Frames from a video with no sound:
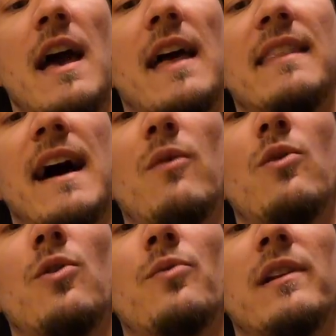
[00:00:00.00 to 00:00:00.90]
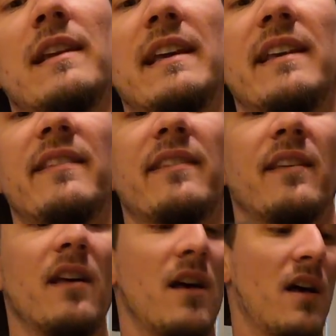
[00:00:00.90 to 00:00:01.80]
and that will release
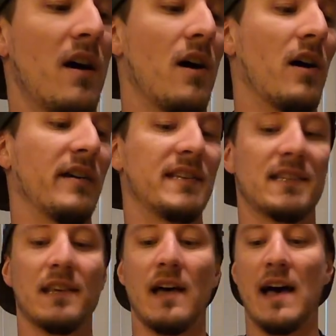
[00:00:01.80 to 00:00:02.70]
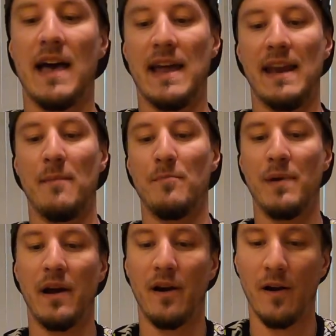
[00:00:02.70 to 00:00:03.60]
our slide and
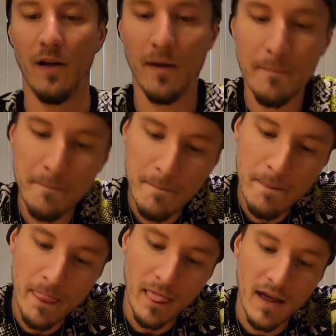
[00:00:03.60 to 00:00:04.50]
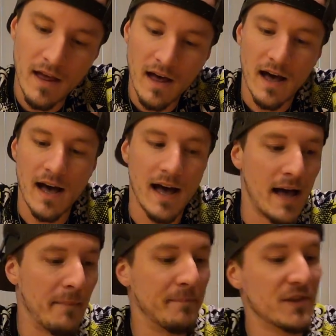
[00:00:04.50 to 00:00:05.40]
barrel.
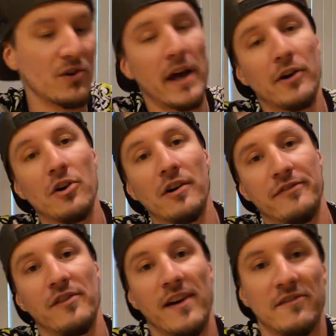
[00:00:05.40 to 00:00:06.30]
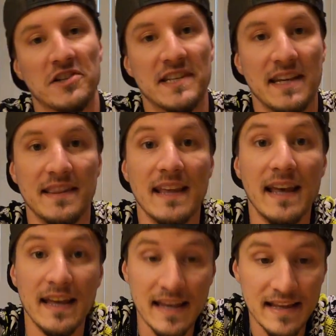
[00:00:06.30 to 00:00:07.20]
So I don't know if you've ever seen
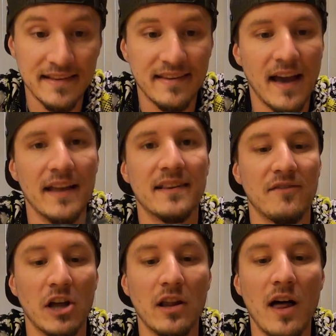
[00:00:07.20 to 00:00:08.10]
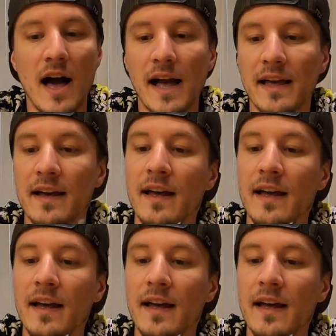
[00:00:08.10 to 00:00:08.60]
the insides of a Glock.